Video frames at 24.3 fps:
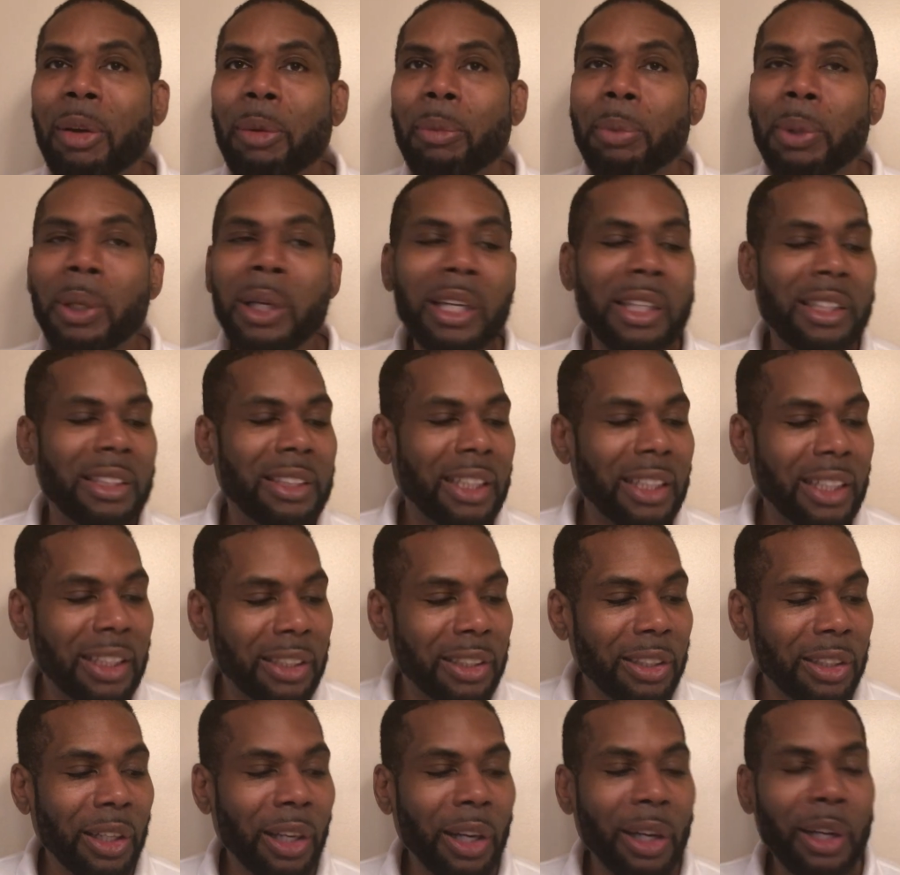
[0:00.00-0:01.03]
Because
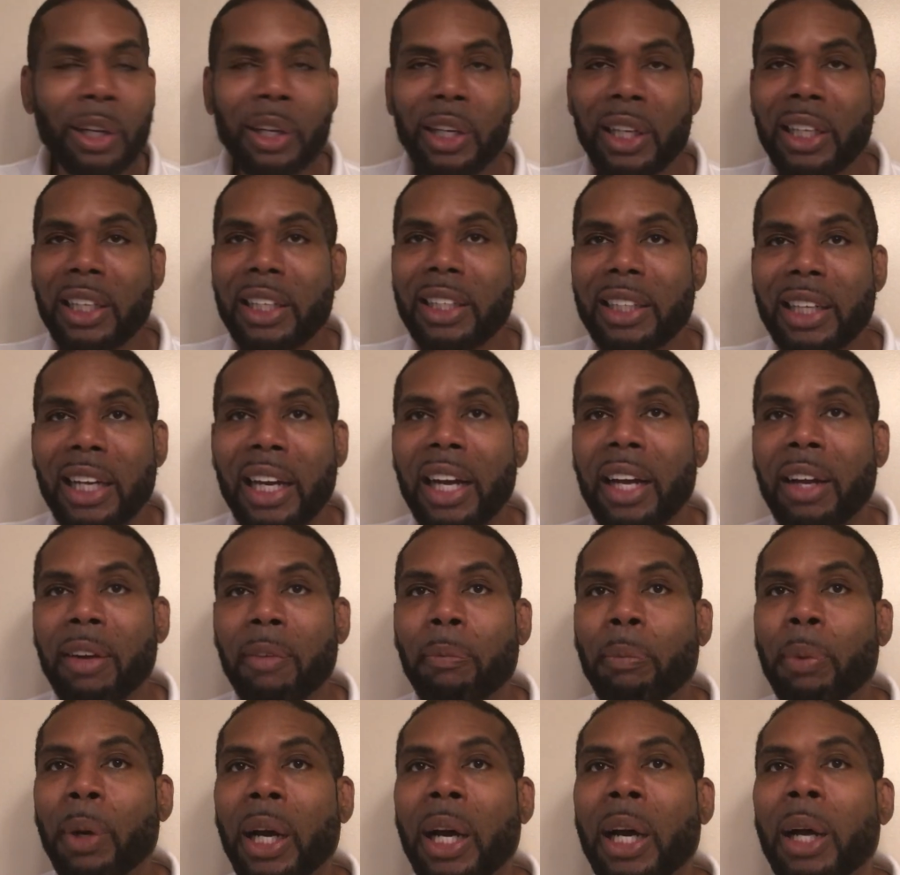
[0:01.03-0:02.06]
in God, I
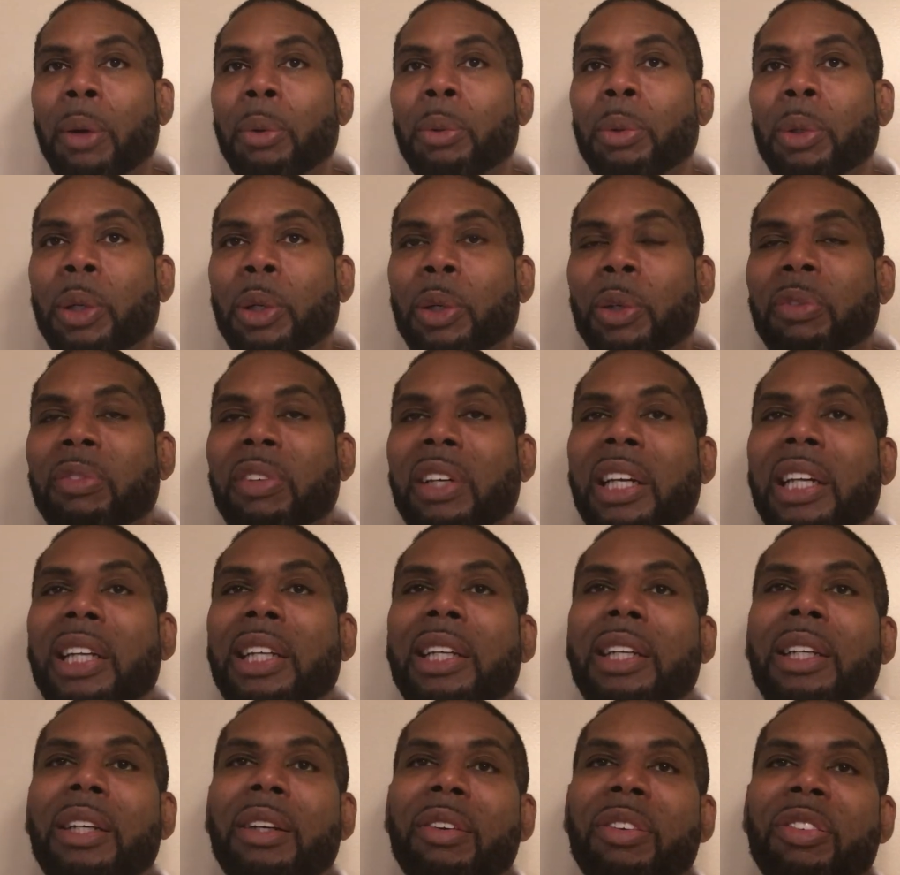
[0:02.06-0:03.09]
have power over
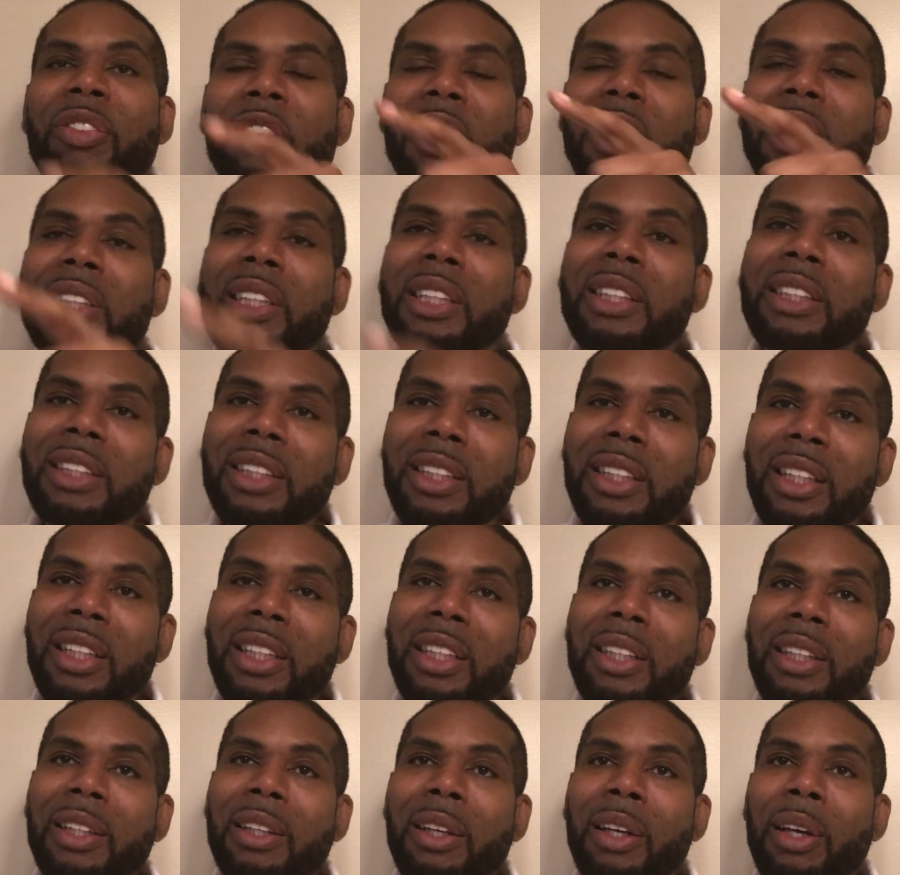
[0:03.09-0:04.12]
any
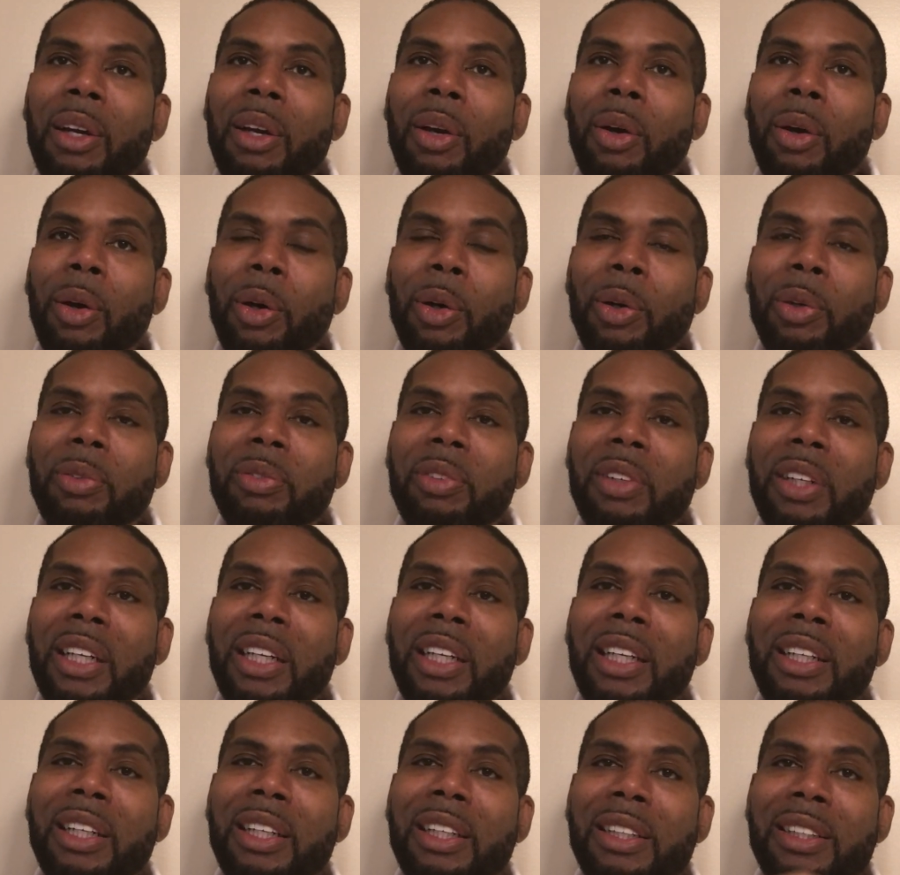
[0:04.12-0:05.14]
deficiency, over
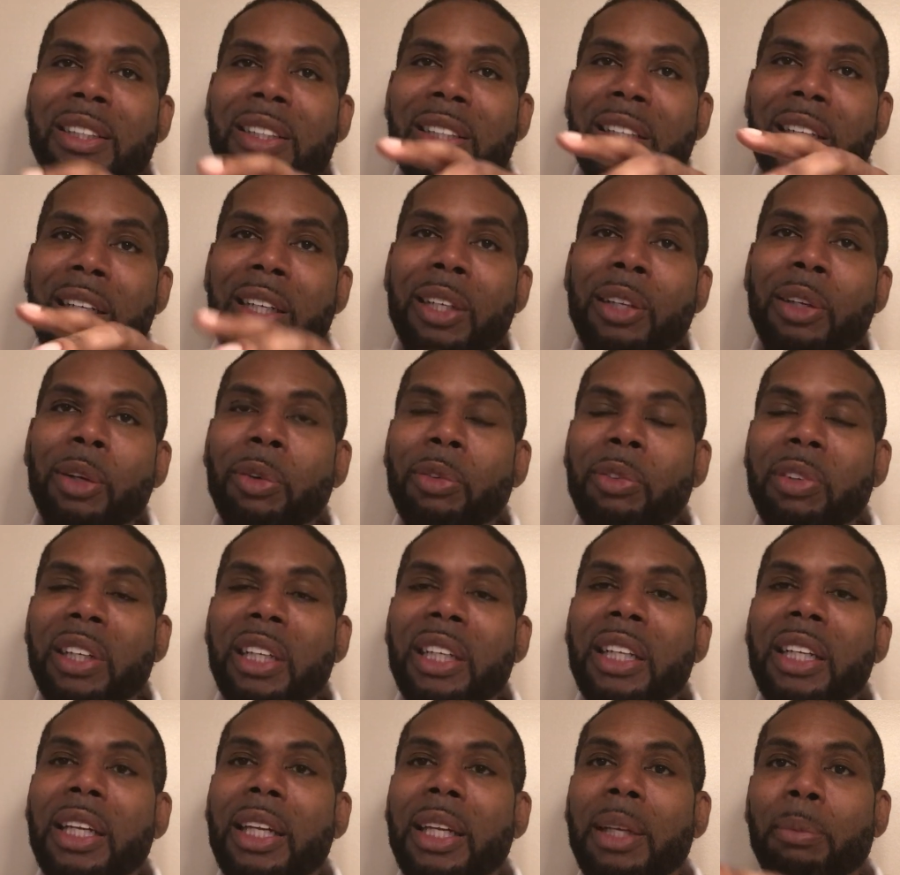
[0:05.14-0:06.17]
any sin, over
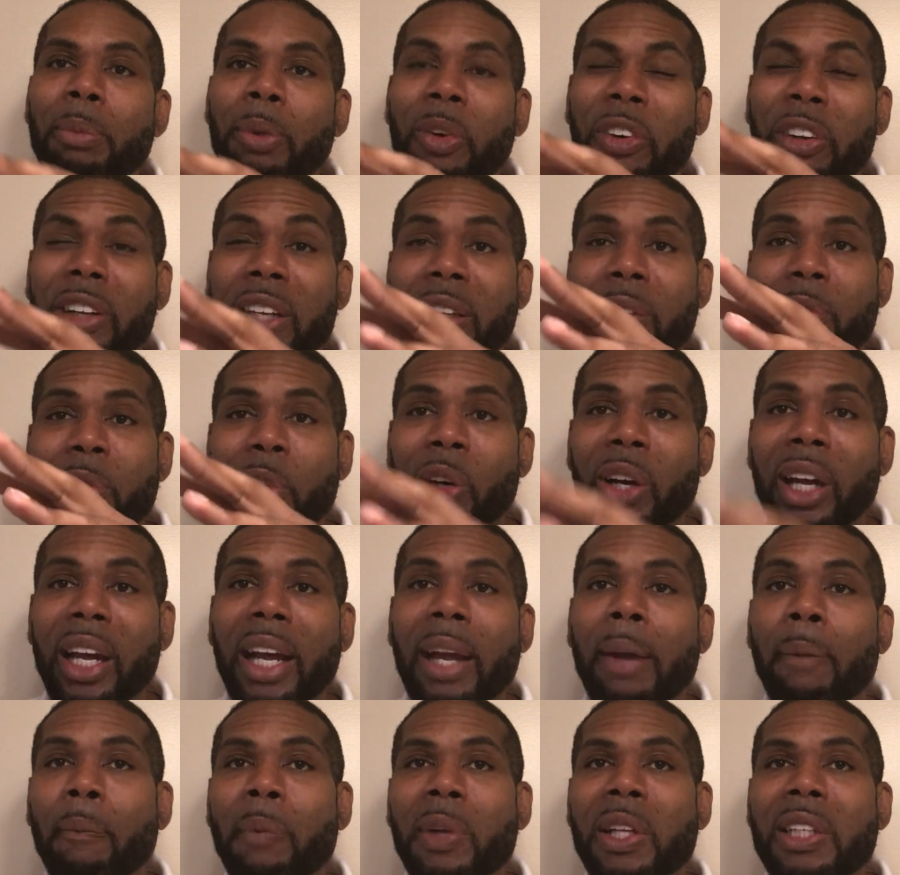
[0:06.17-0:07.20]
any evil
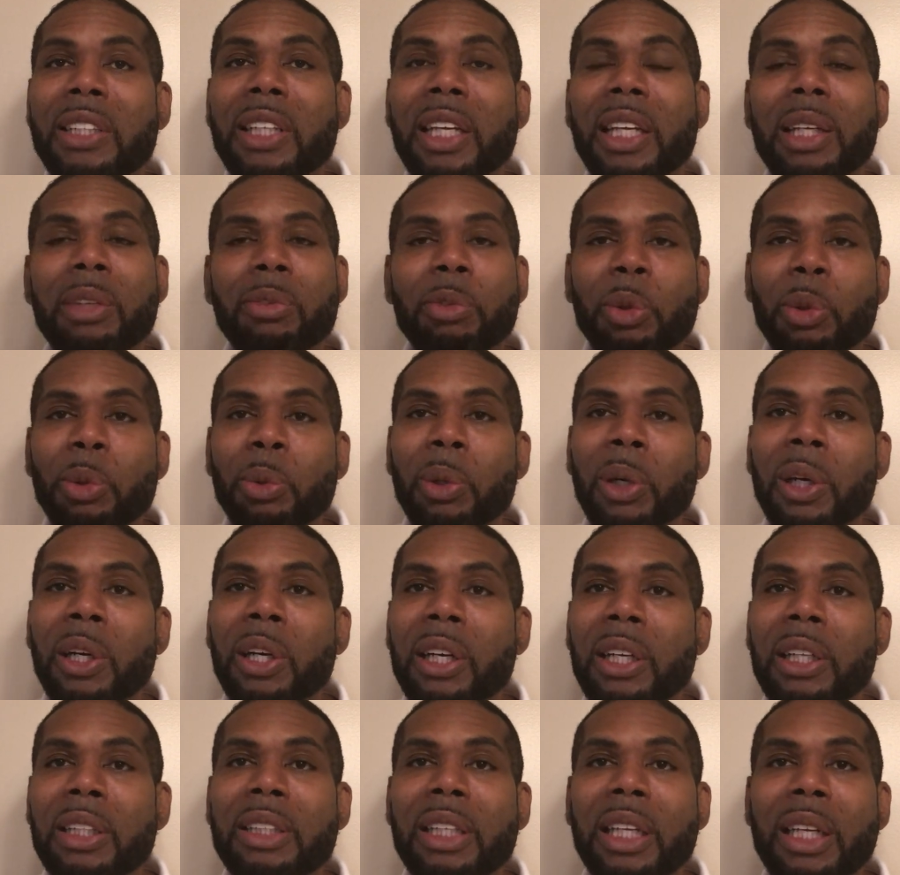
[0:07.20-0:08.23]
habits, evil
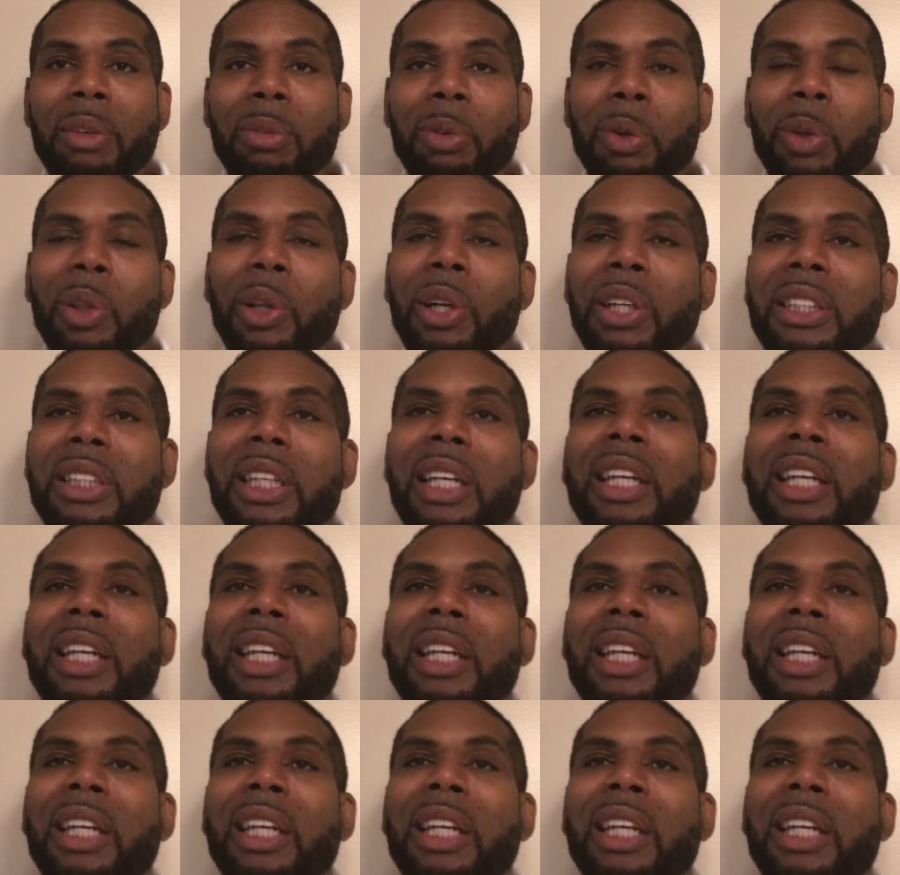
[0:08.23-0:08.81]
words, evil thoughts.